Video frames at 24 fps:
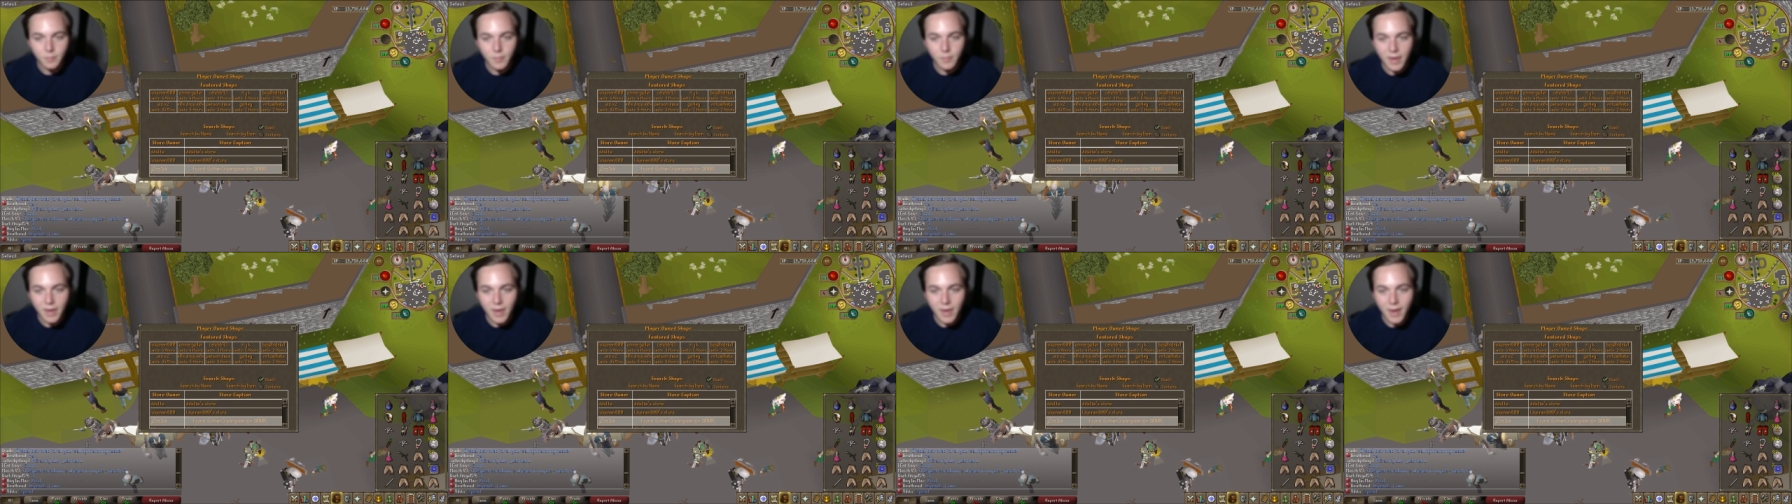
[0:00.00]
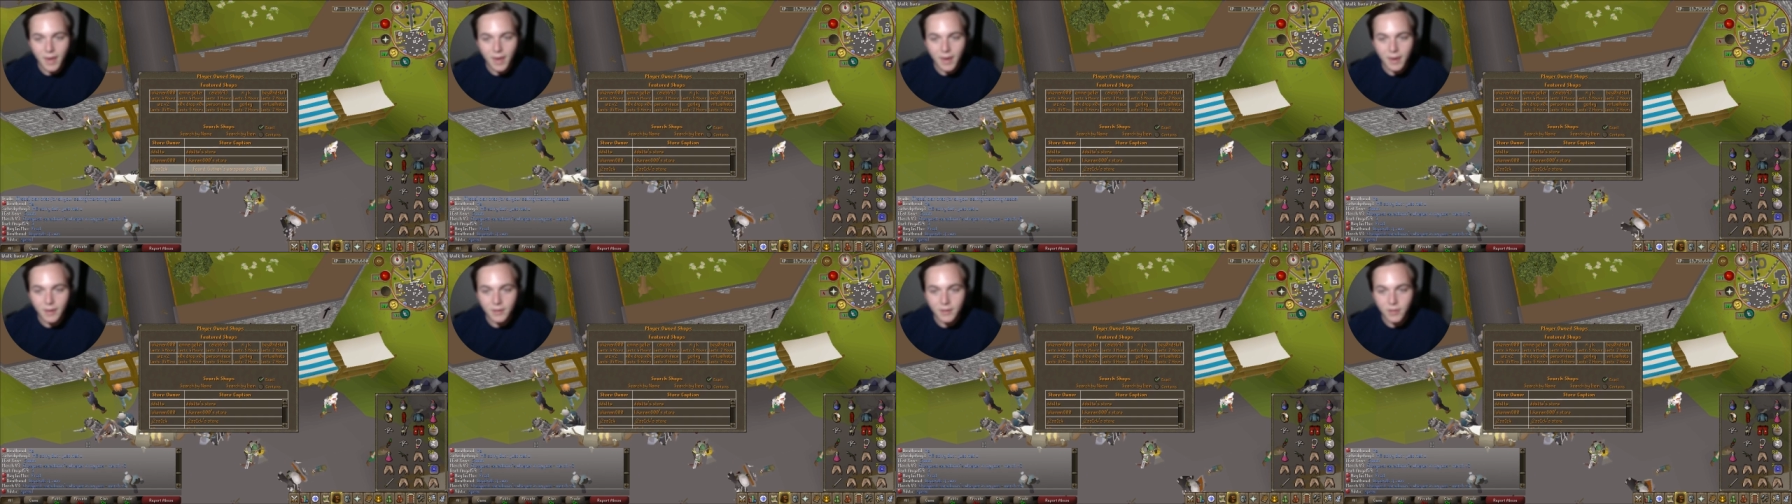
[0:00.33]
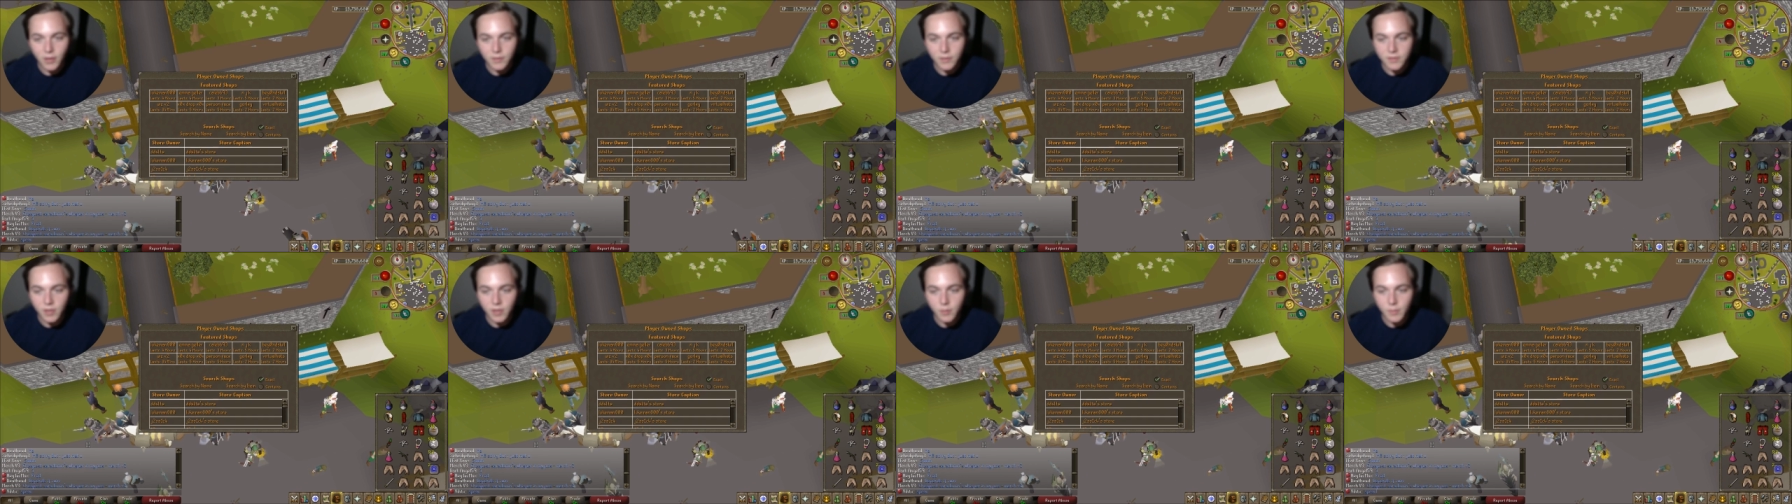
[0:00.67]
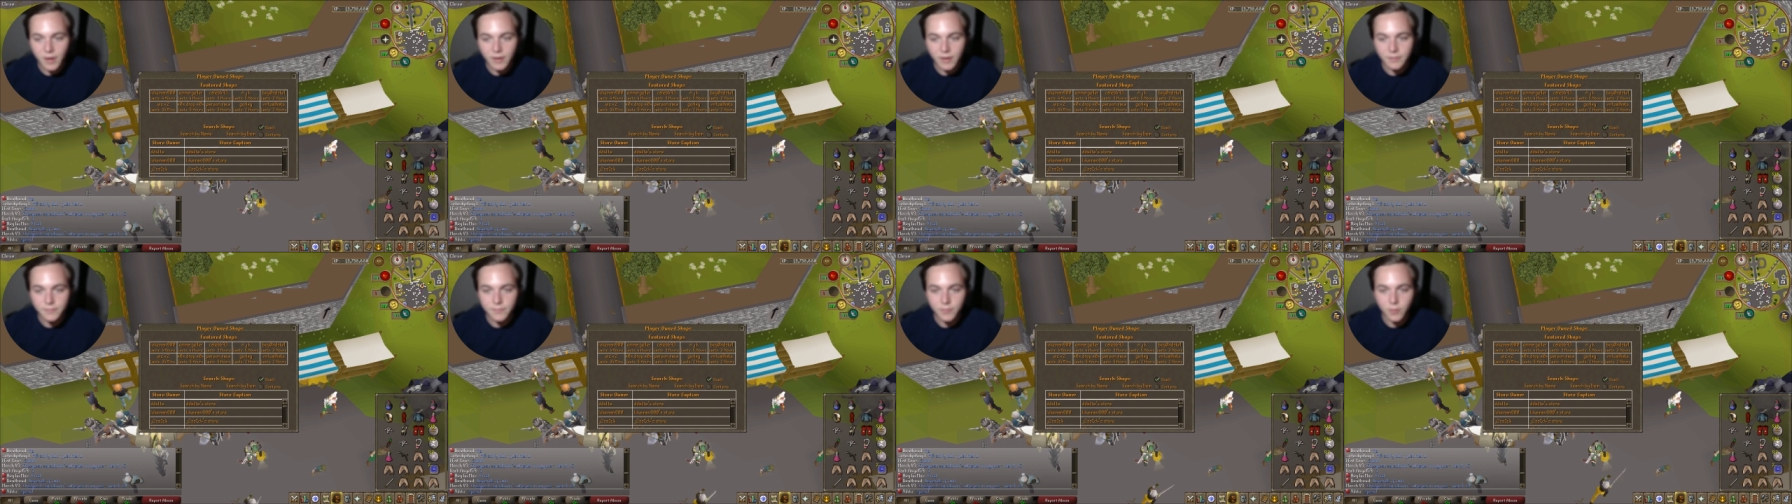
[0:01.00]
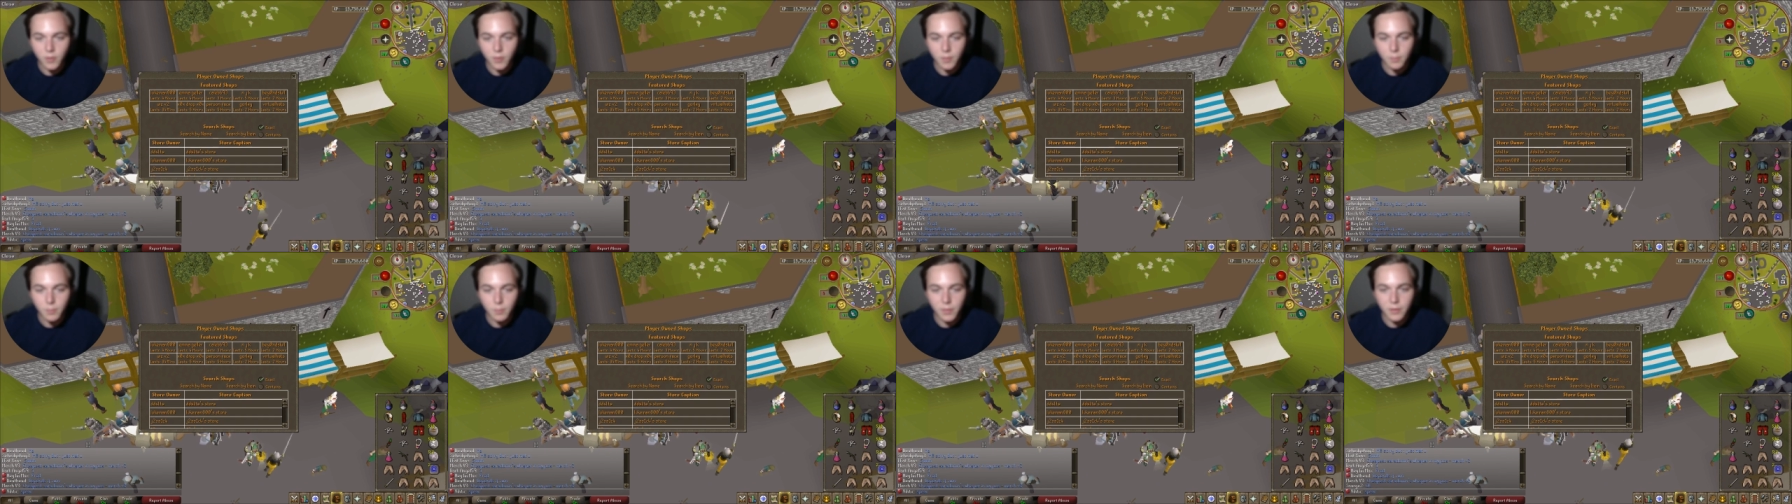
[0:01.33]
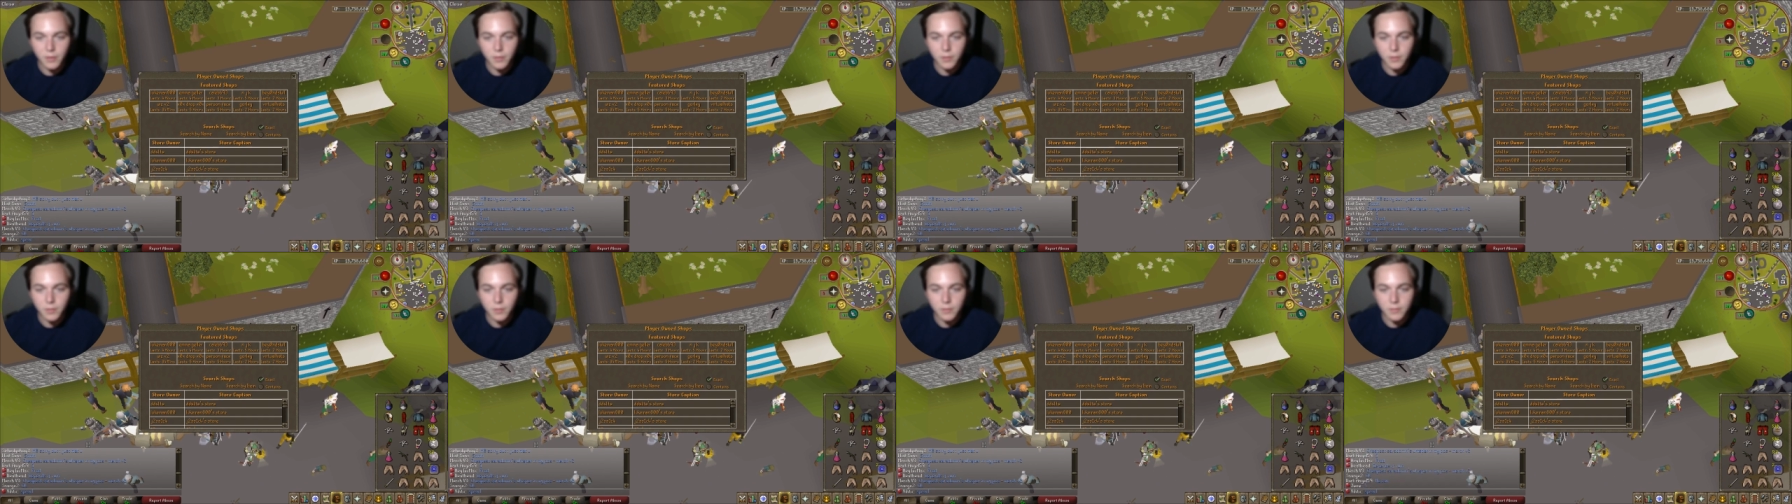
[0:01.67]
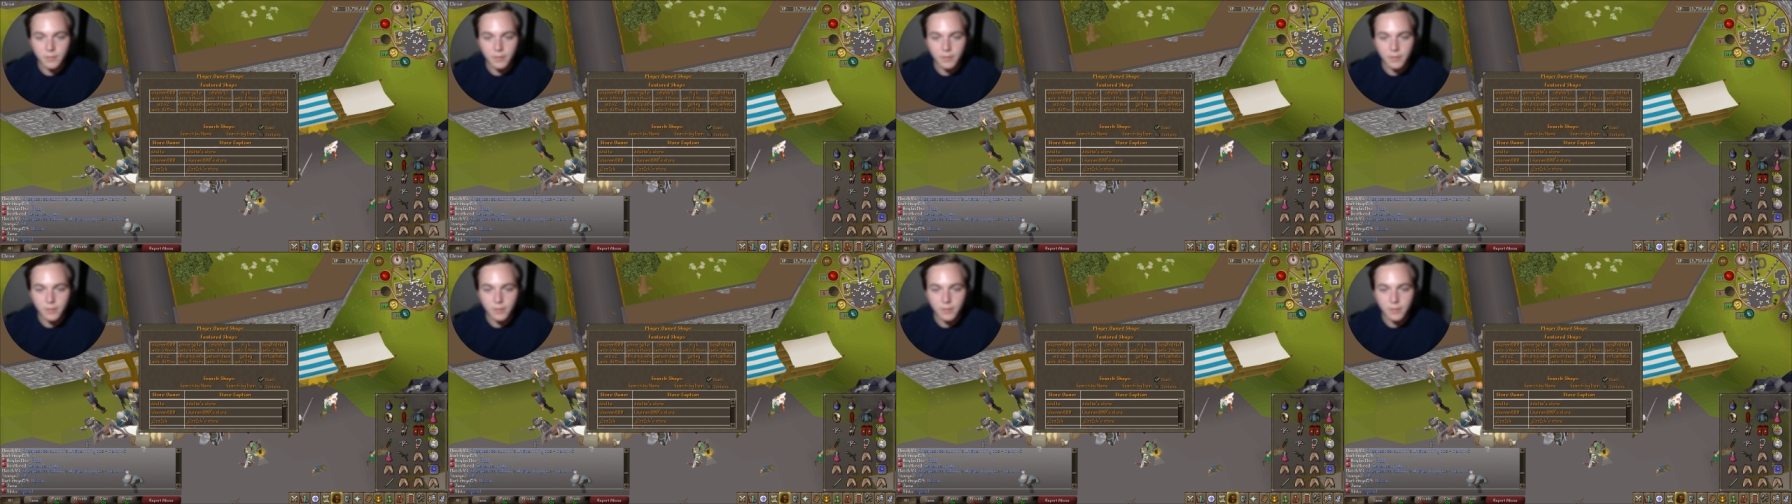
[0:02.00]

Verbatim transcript: Man, I'll sell mine for a mil.